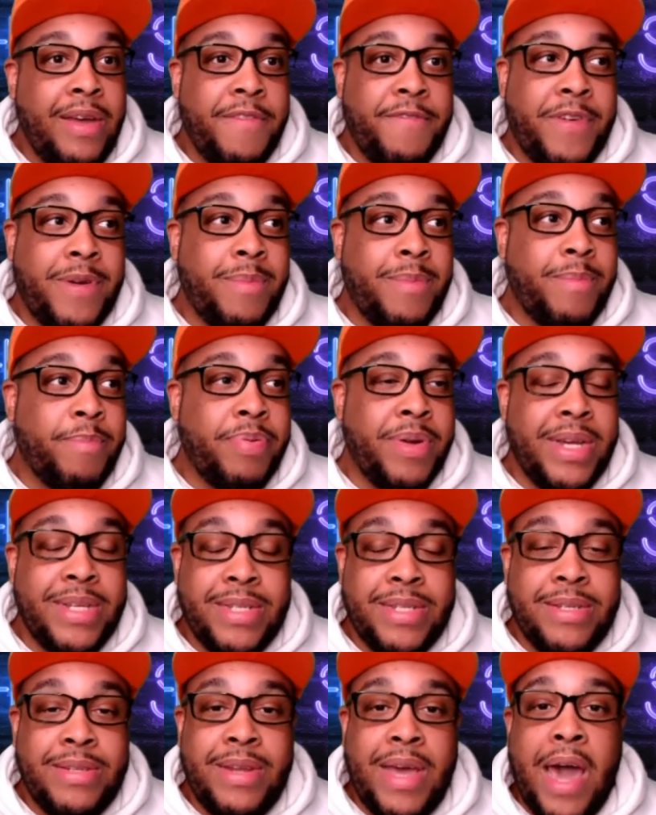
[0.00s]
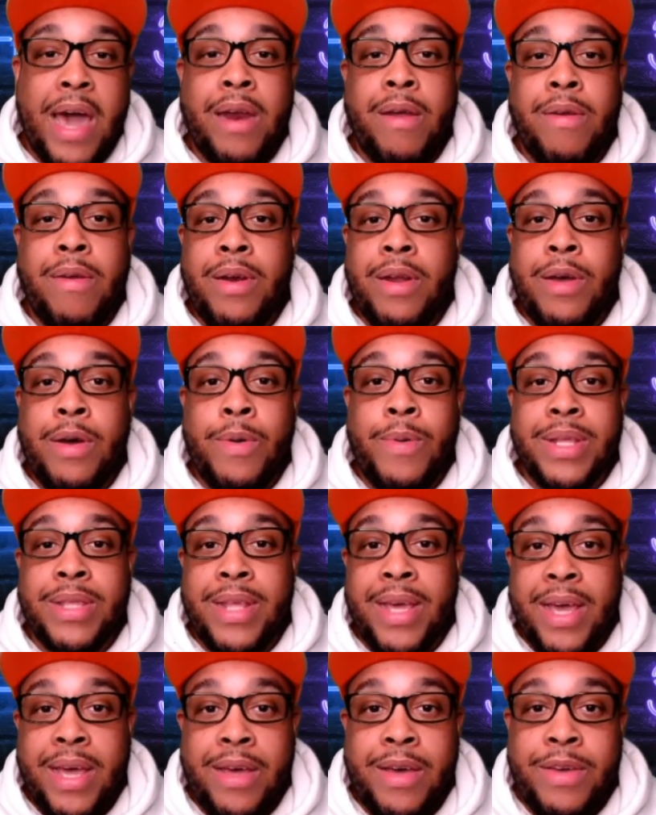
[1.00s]
from prison. I don't know
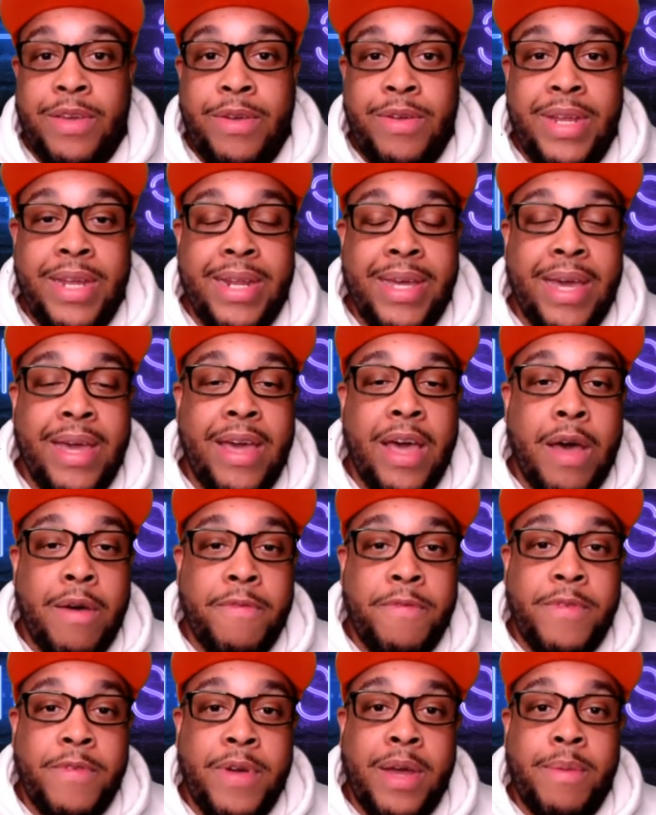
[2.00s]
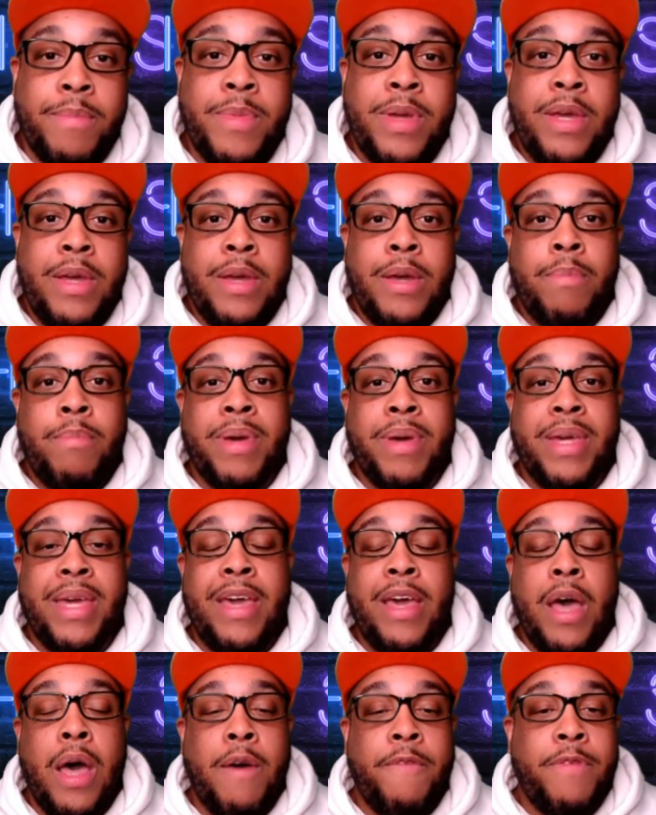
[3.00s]
what the hell you need to get help from, but
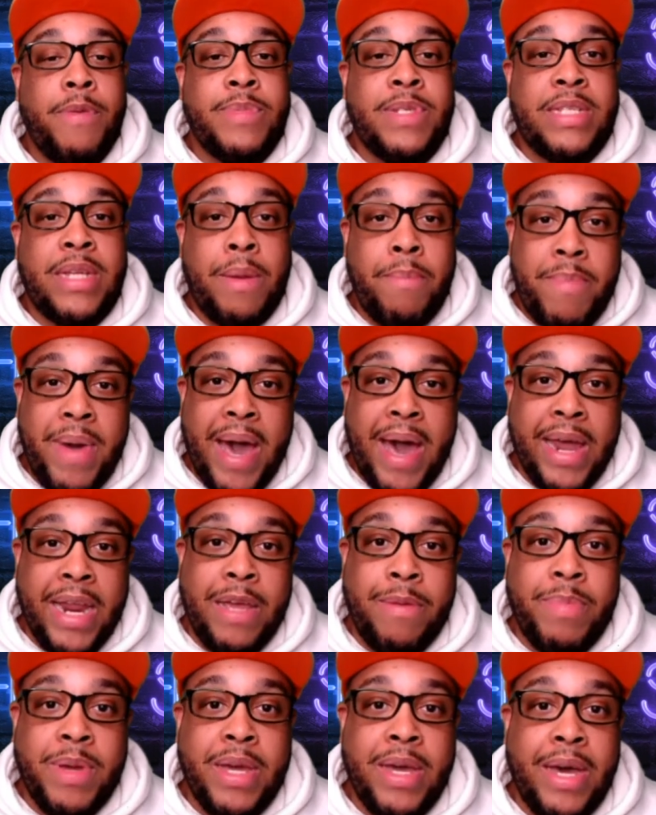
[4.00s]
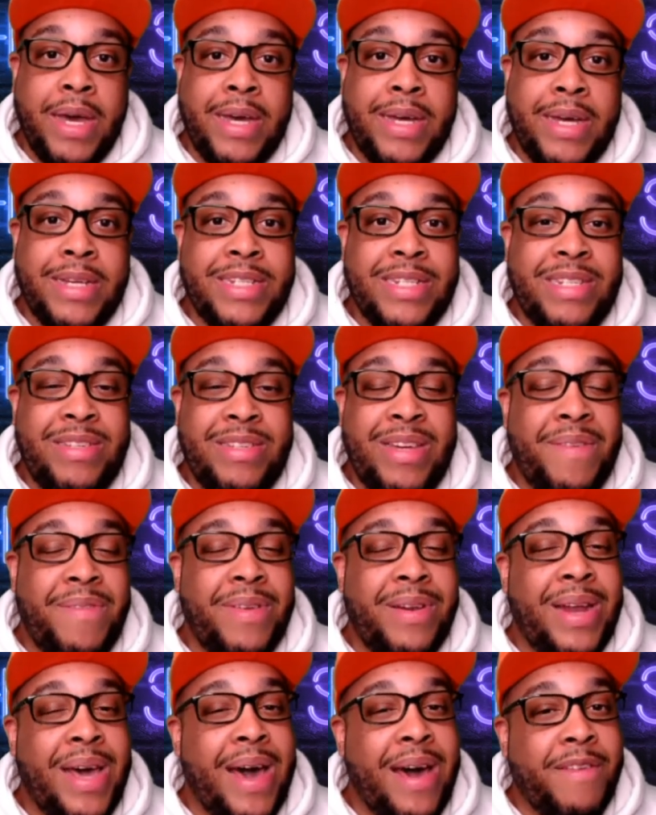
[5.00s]
get help from somebody because you have
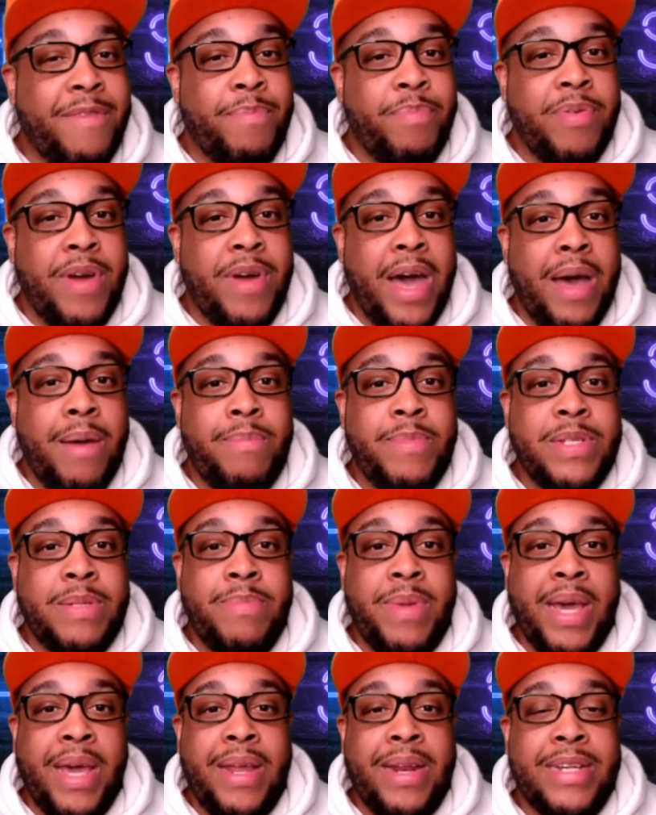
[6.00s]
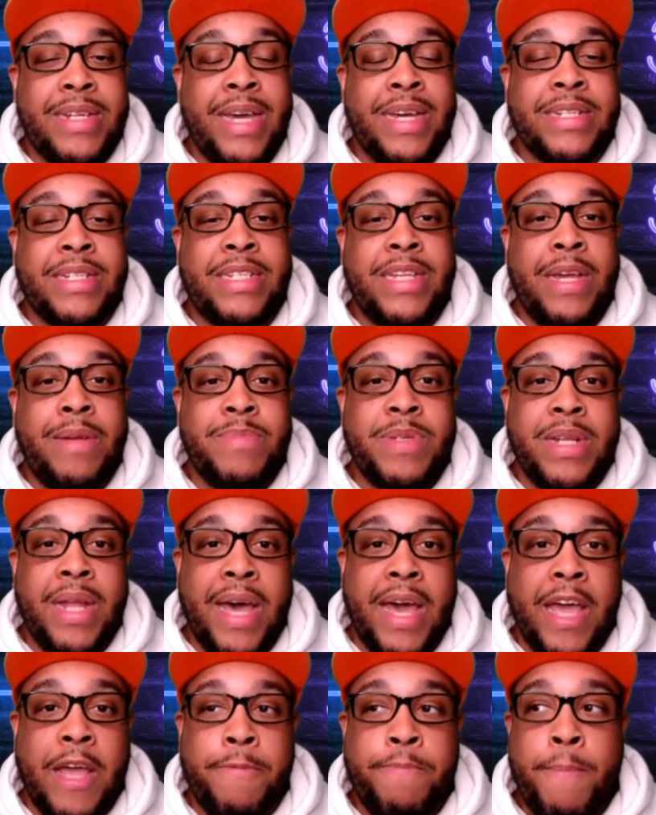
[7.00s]
a lot of problems, man. It seems
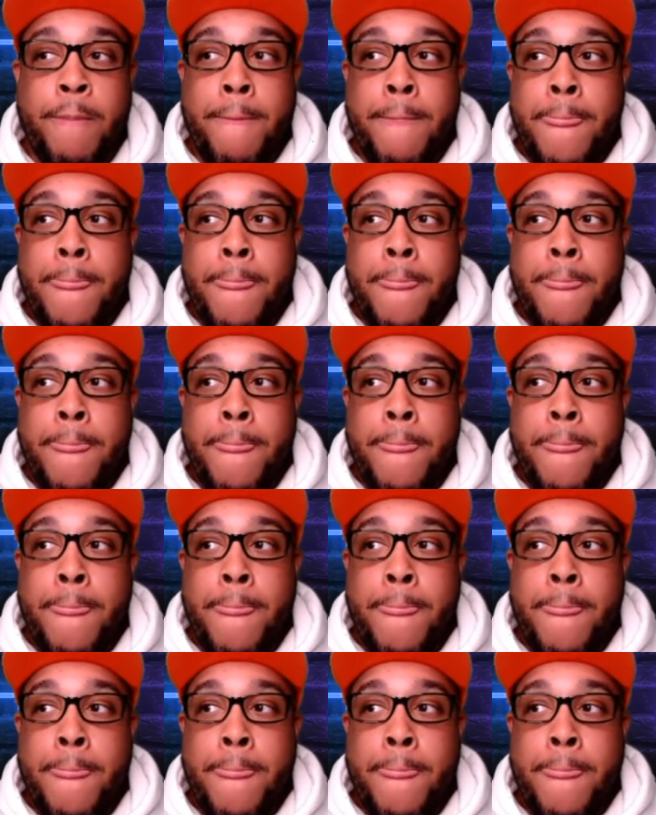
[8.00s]
like